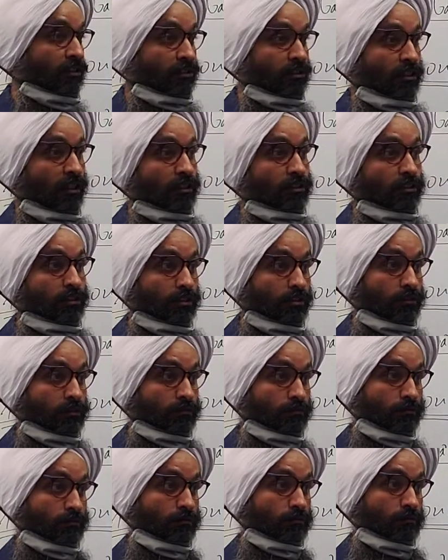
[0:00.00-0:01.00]
agenda.
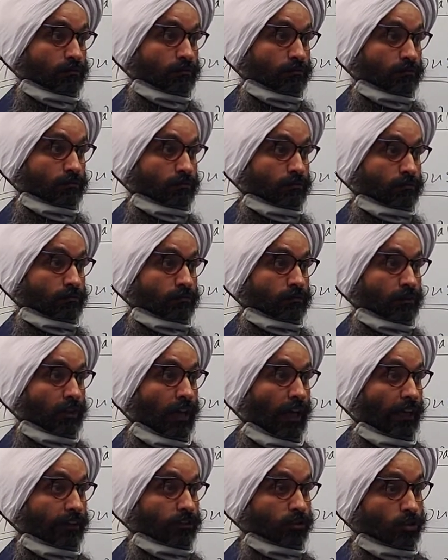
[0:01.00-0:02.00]

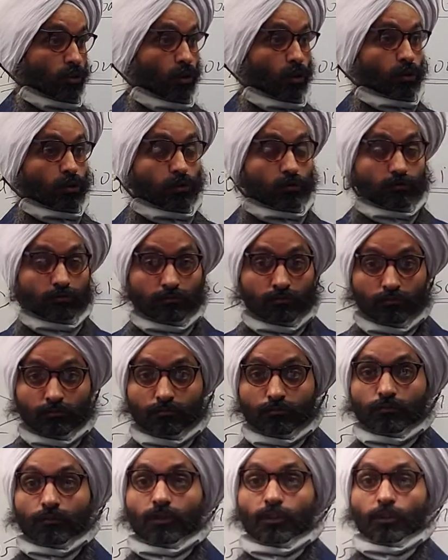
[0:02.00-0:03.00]
And so
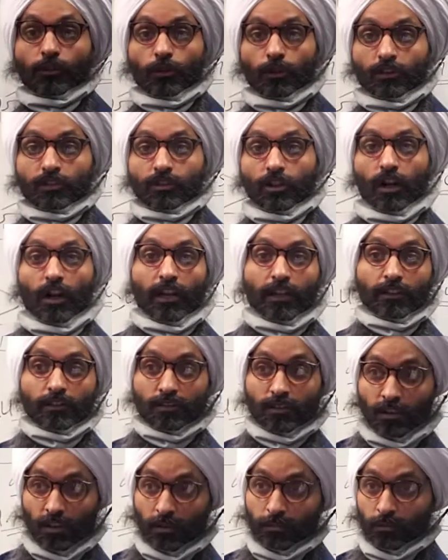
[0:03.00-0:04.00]
you're trying
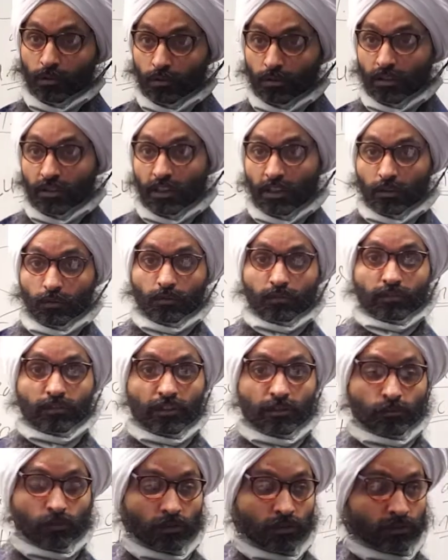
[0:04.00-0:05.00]
to communicate with
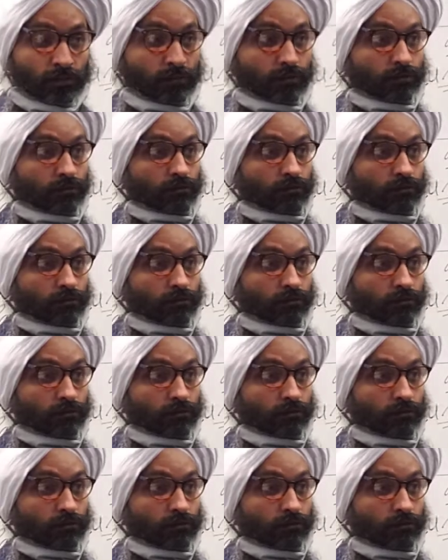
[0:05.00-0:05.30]
someone.